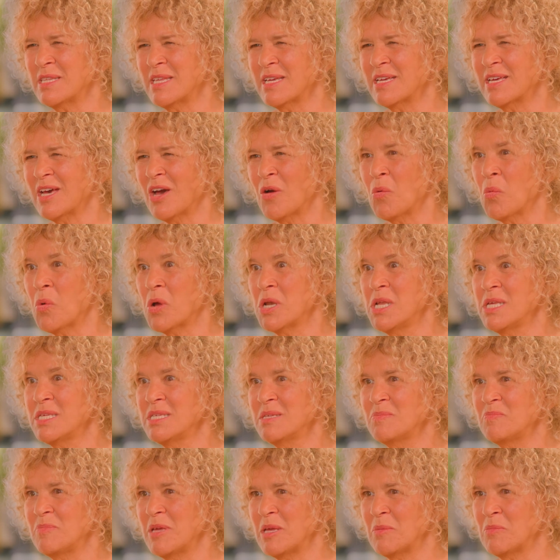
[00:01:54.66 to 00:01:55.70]
in the gut, what
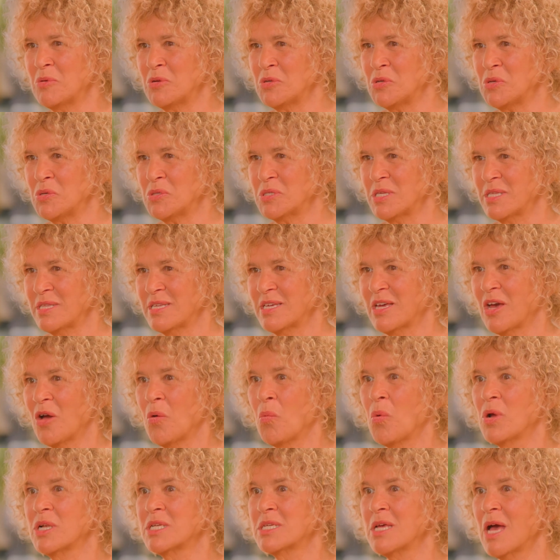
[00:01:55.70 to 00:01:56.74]
isn't being produced in the
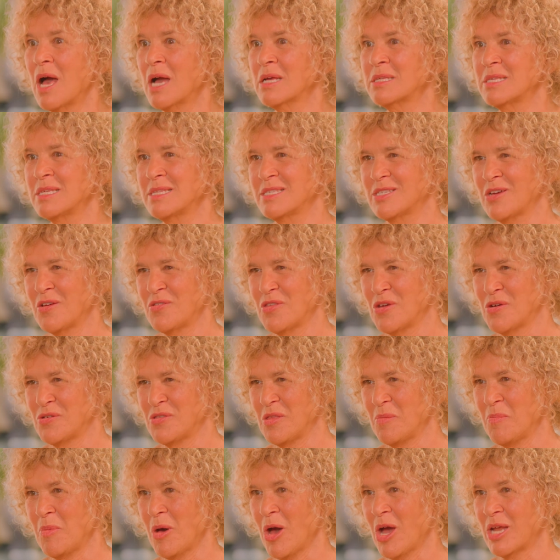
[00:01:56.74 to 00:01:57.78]
gut, what toxins are there in
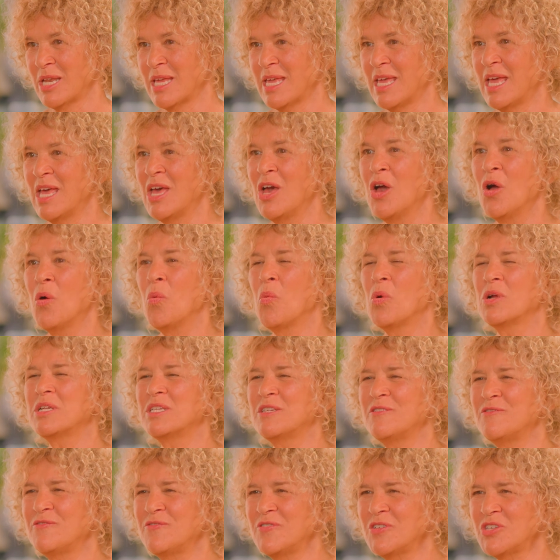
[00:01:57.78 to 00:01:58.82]
the body, what
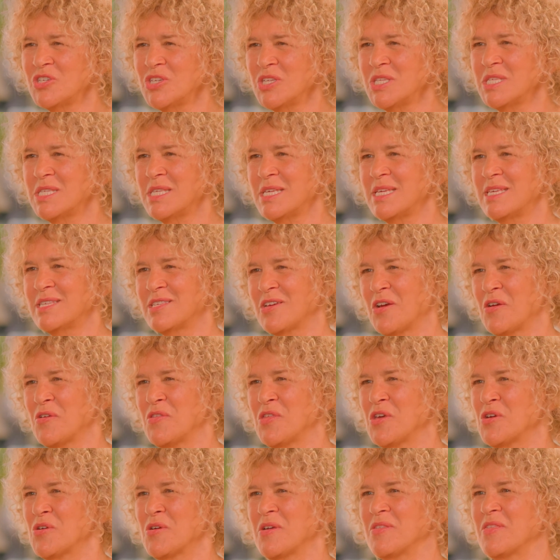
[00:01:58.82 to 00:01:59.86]
deficiencies are
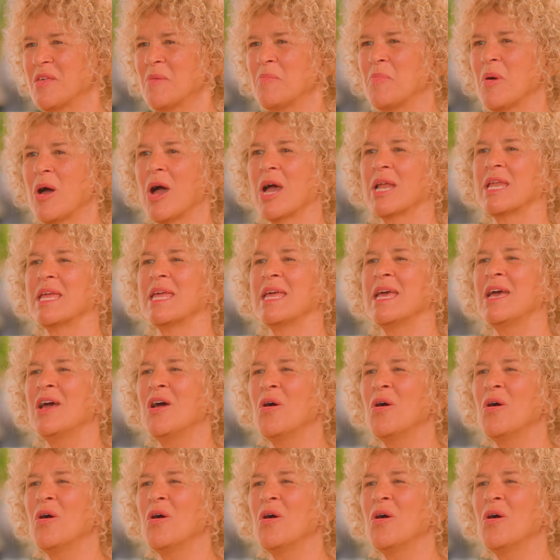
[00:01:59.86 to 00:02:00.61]
there in the body,